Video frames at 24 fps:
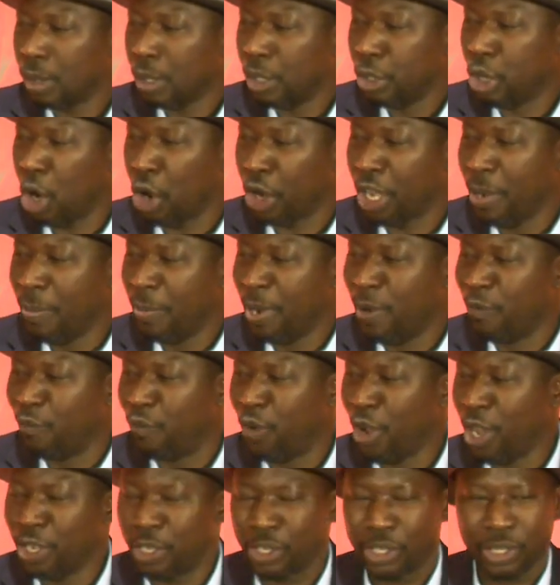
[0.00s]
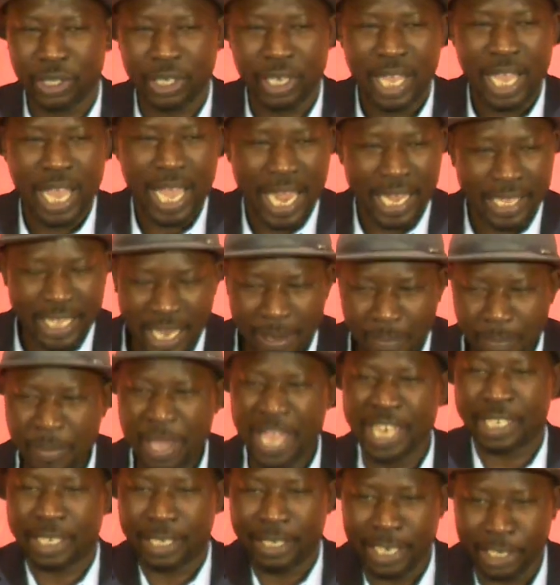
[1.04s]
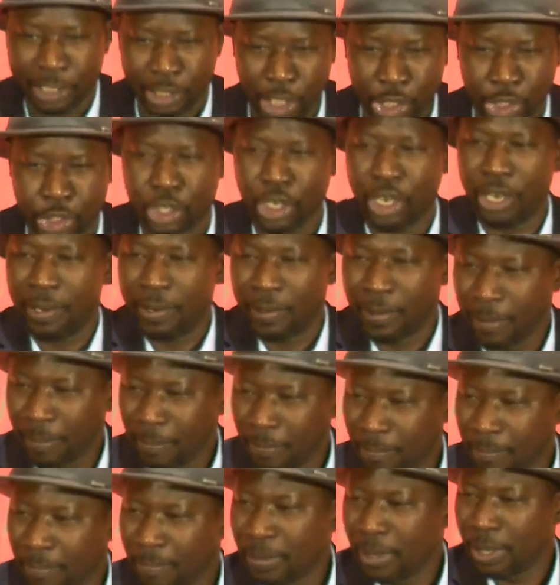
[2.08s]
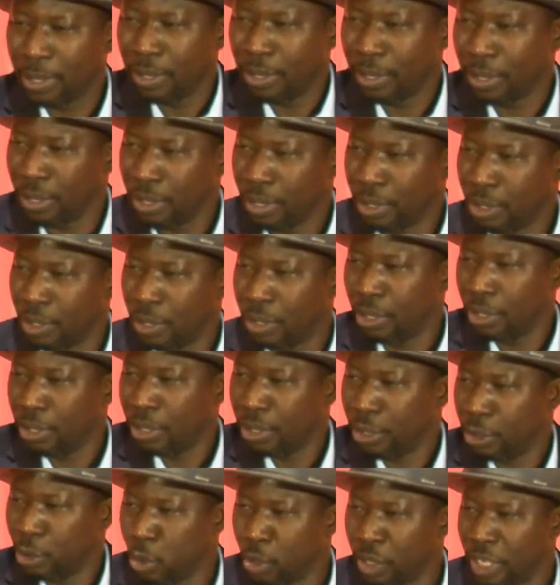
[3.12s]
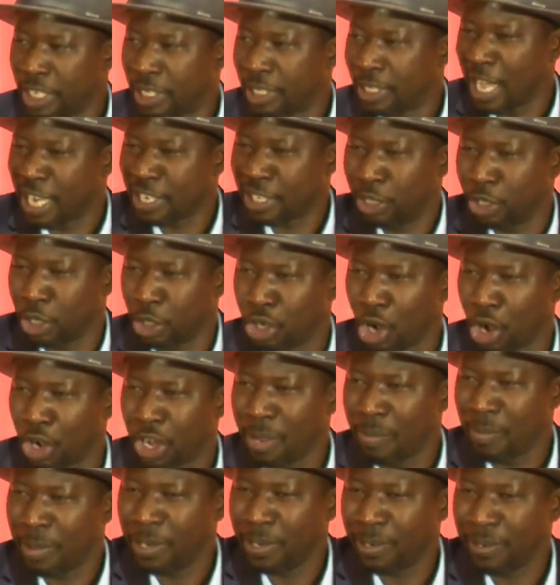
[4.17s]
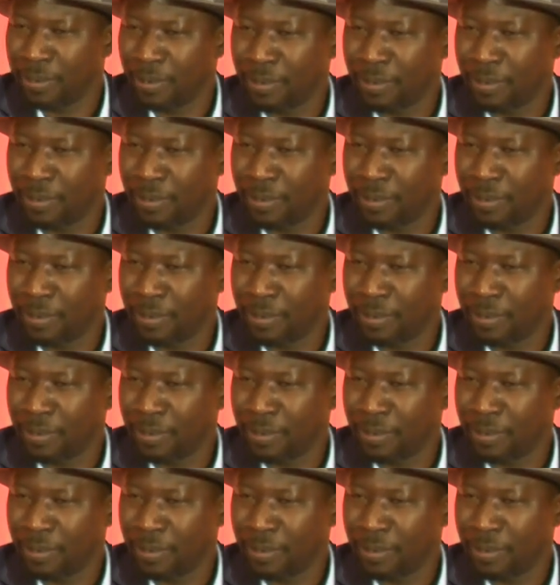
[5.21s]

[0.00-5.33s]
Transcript: document first and then meets the teacher to discuss the document.